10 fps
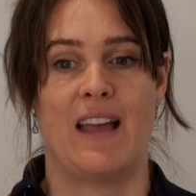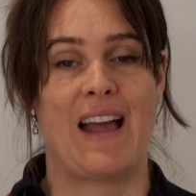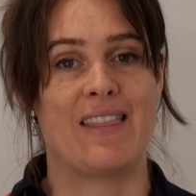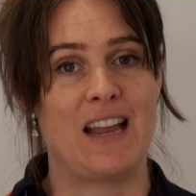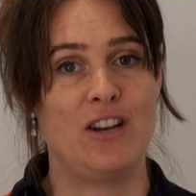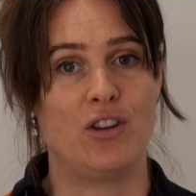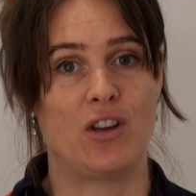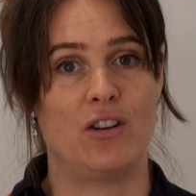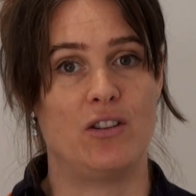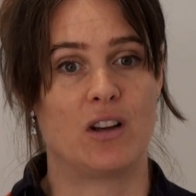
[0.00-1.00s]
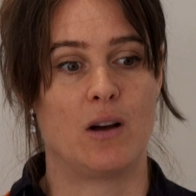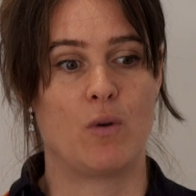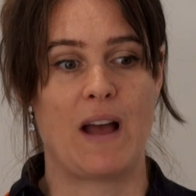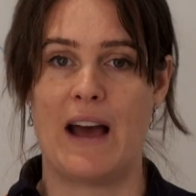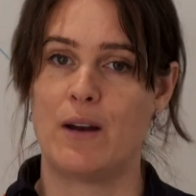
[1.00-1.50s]
And then you can look at,
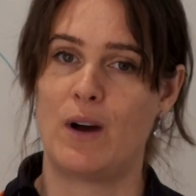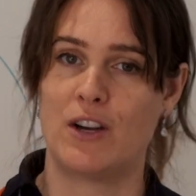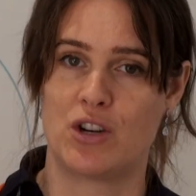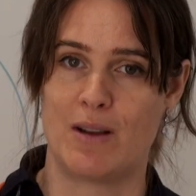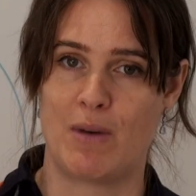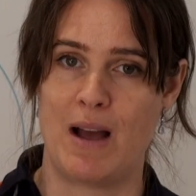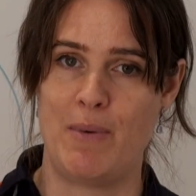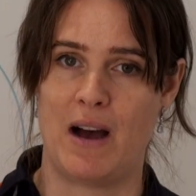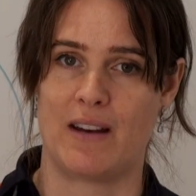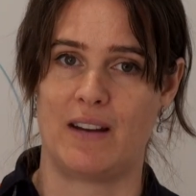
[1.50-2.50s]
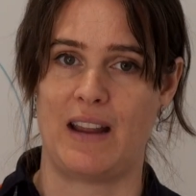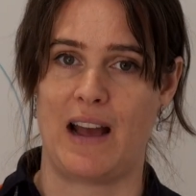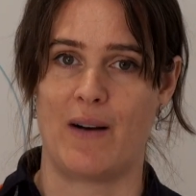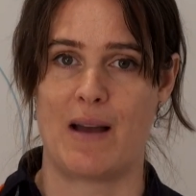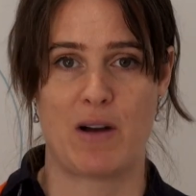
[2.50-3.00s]
well, how do I treat my partner
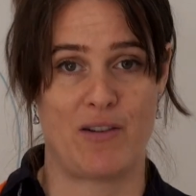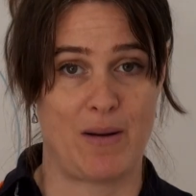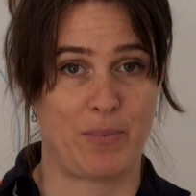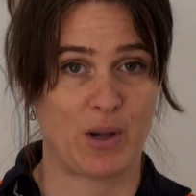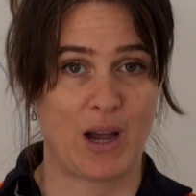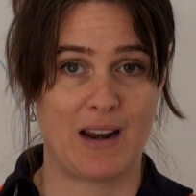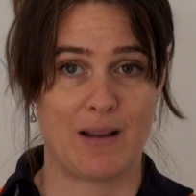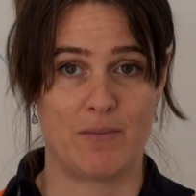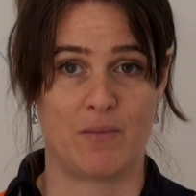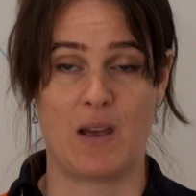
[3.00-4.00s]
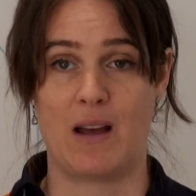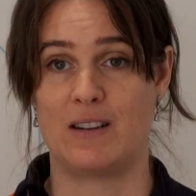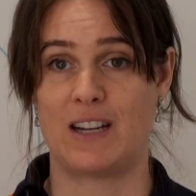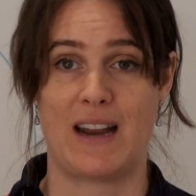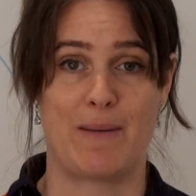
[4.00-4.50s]
now? Am I replicating the
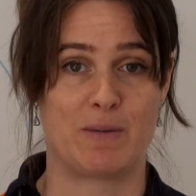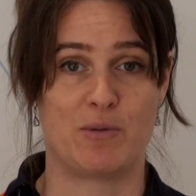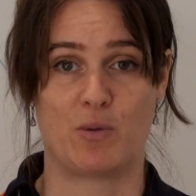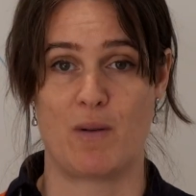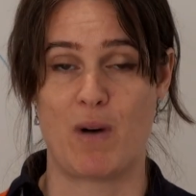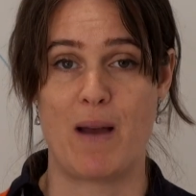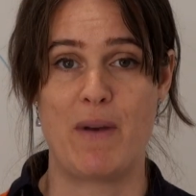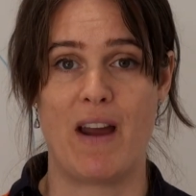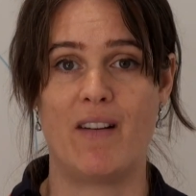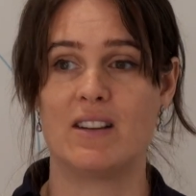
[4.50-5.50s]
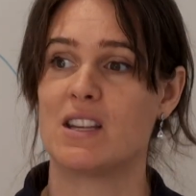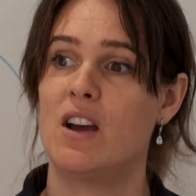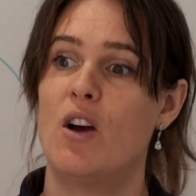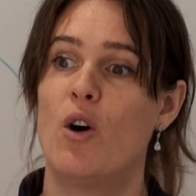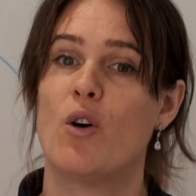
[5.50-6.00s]
dynamic between my parents,
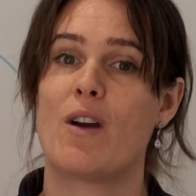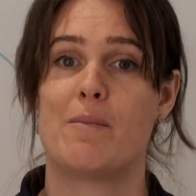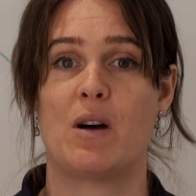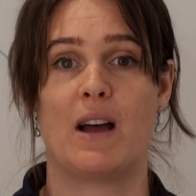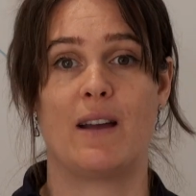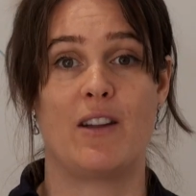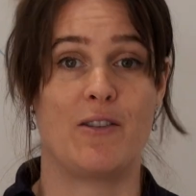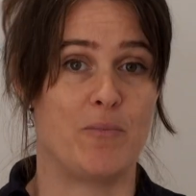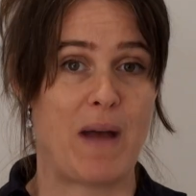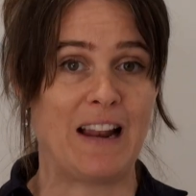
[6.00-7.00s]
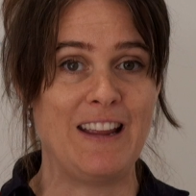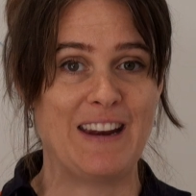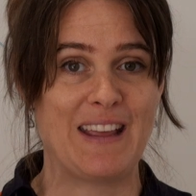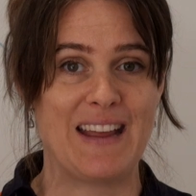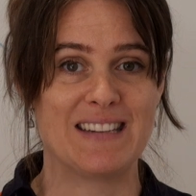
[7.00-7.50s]
or am I in rebellion
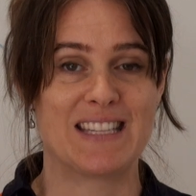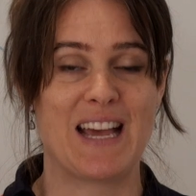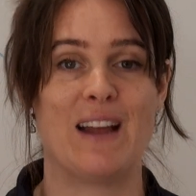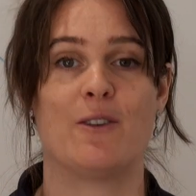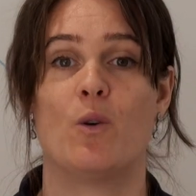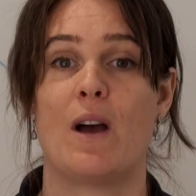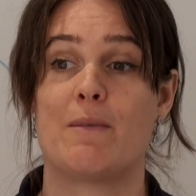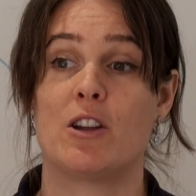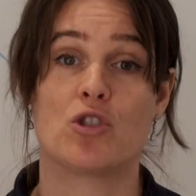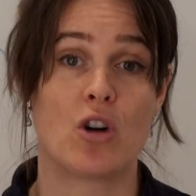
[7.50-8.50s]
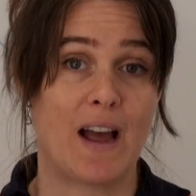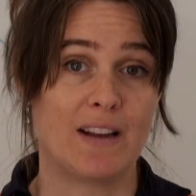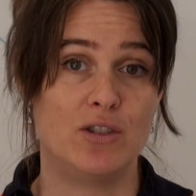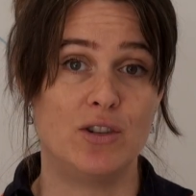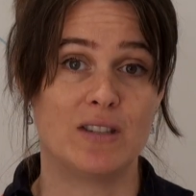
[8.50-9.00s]
against that, or am I trying
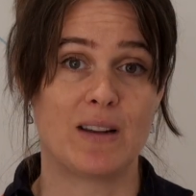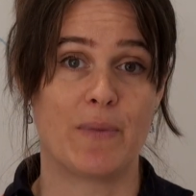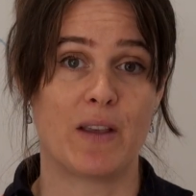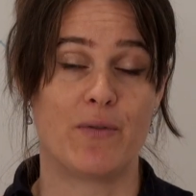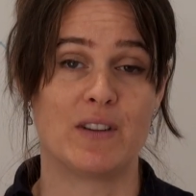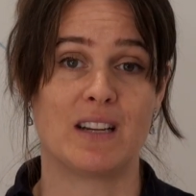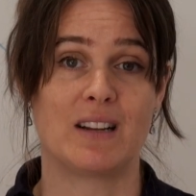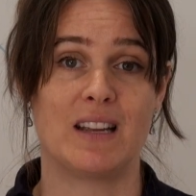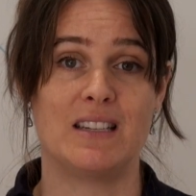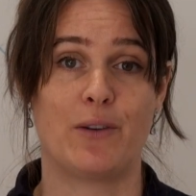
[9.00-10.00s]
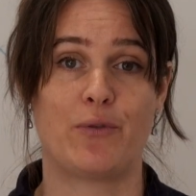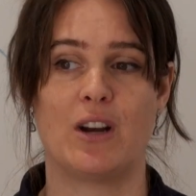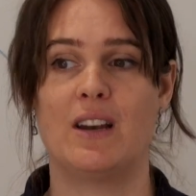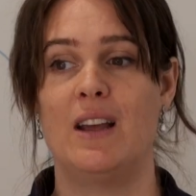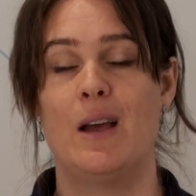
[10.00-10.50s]
to do something physically
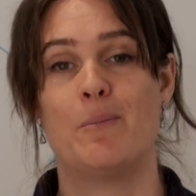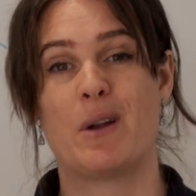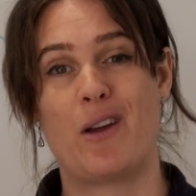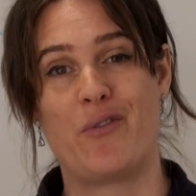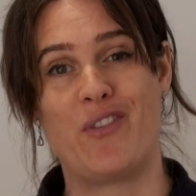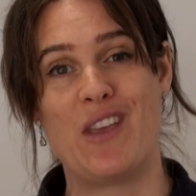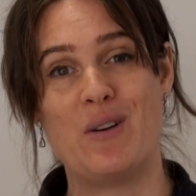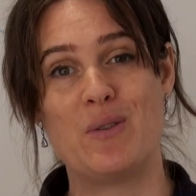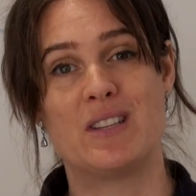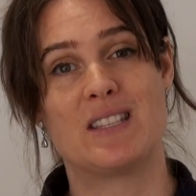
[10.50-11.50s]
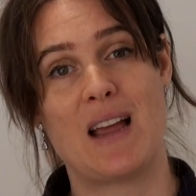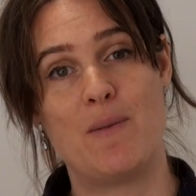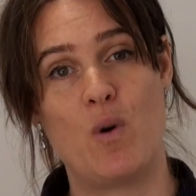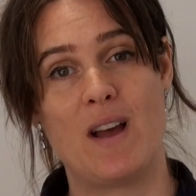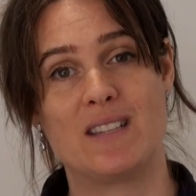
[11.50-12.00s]
different but I feel the same
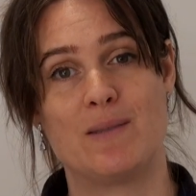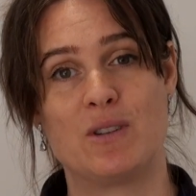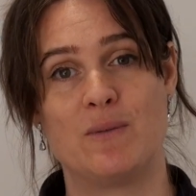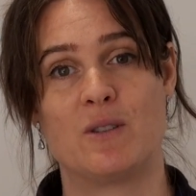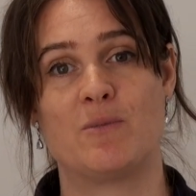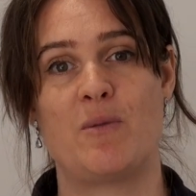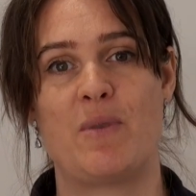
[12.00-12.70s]
way sometimes as my